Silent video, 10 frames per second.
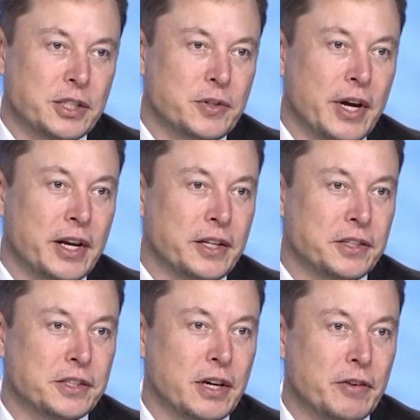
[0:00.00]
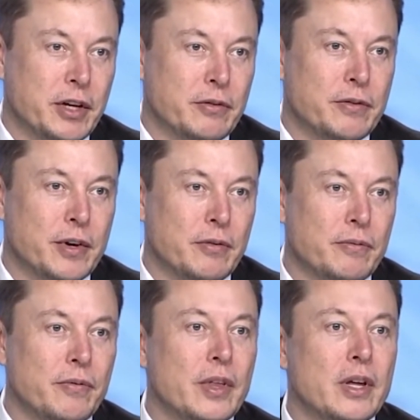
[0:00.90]
Dragon as it's coming in
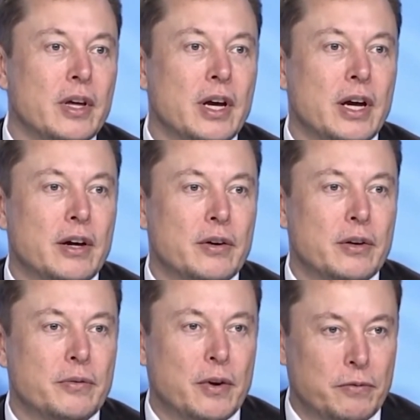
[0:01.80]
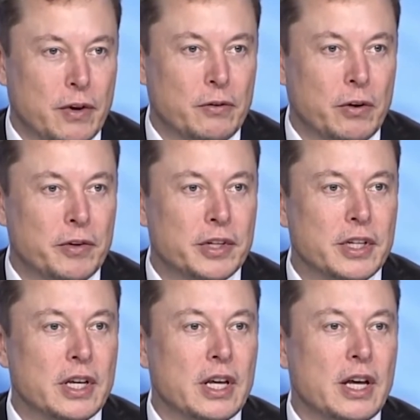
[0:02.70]
from orbit,
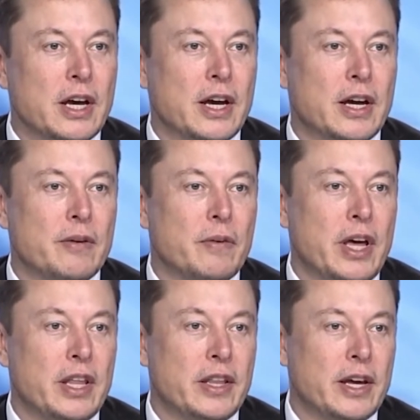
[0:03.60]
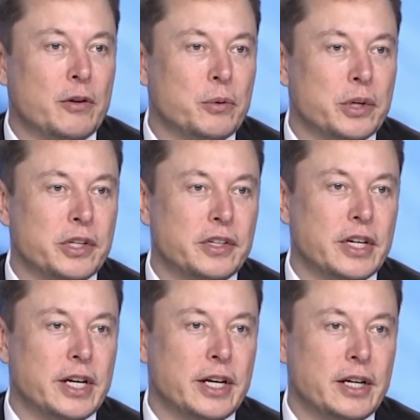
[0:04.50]
and then that would
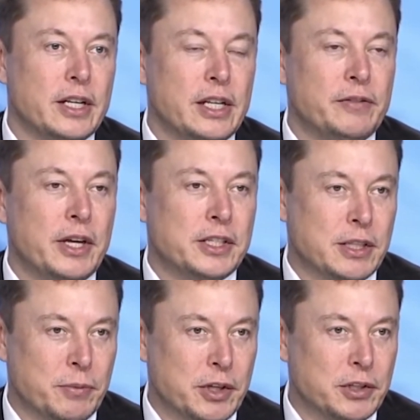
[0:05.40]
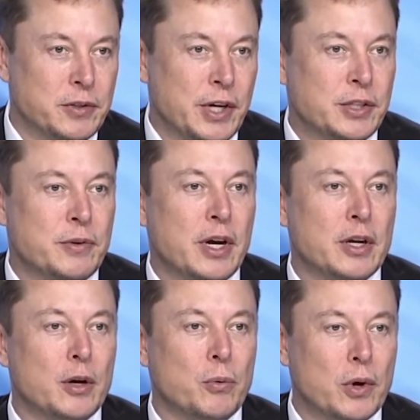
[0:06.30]
alleviate some of the constraints
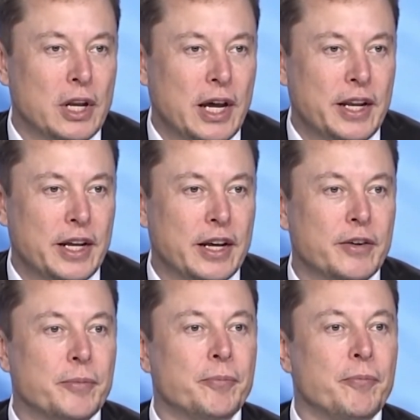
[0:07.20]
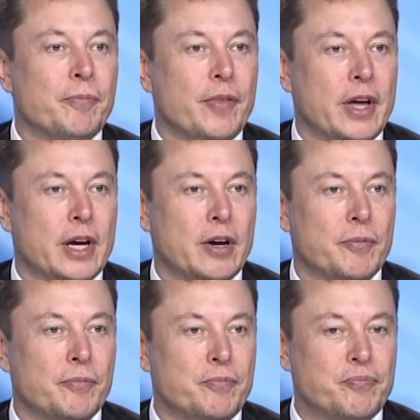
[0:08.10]
around a water landing.
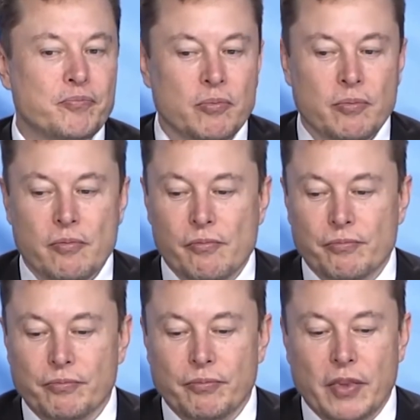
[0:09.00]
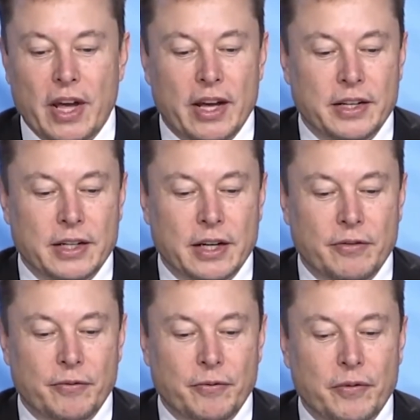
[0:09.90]

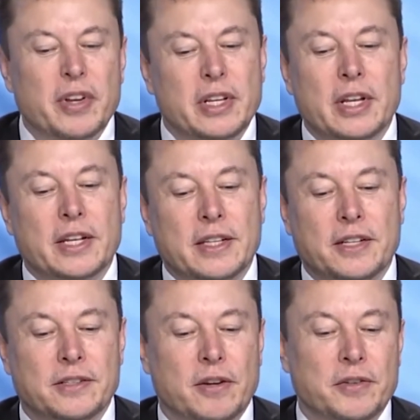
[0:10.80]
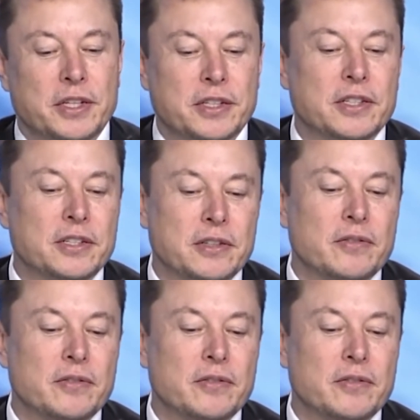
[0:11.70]
But you know, that's obviously